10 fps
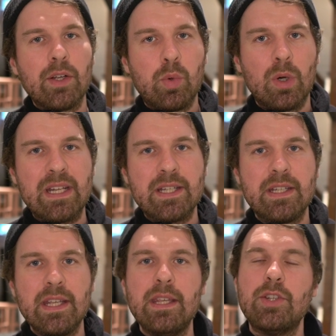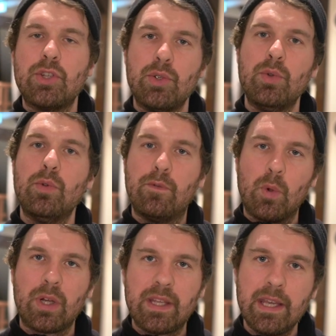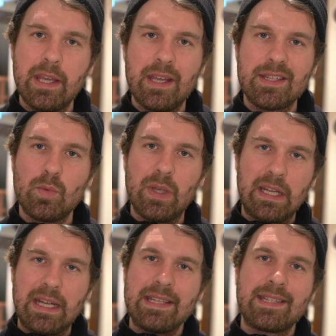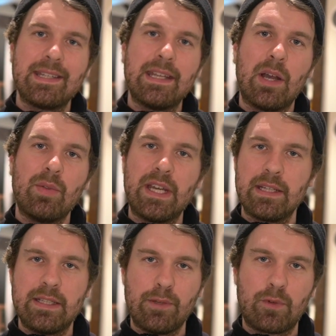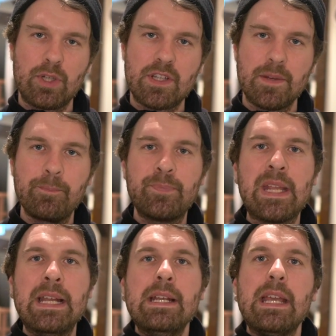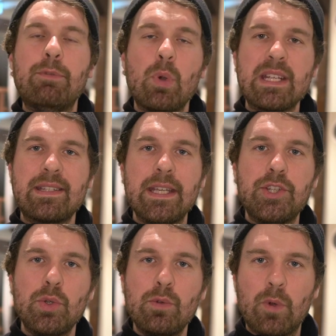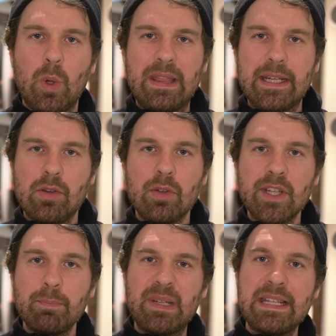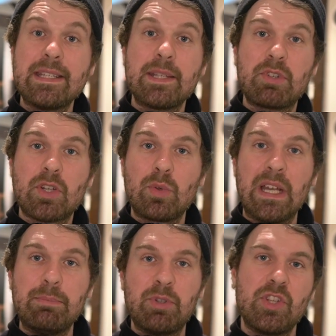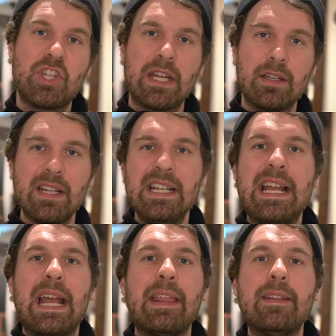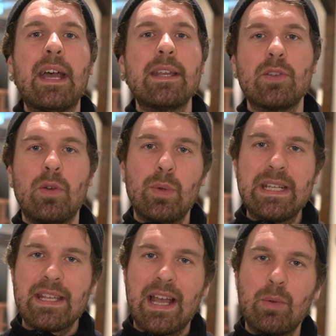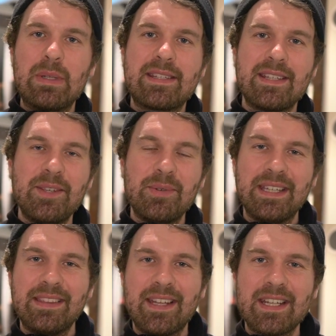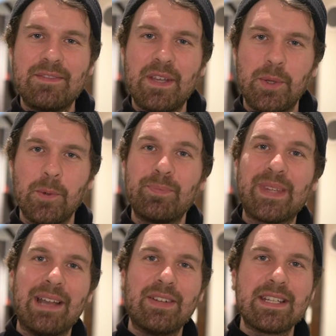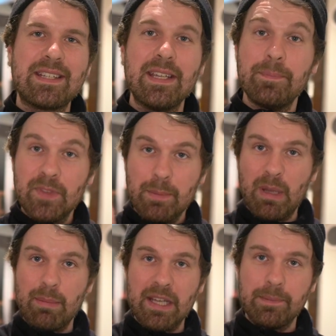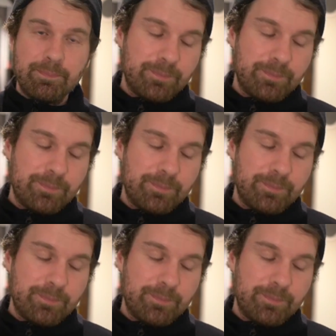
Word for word: Quad HD to 4K as well and see how that differs. If you want to stay tuned for all that content, please subscribe to the channel. And as always, I will see you in the next video. Have a nice day. Bye bye.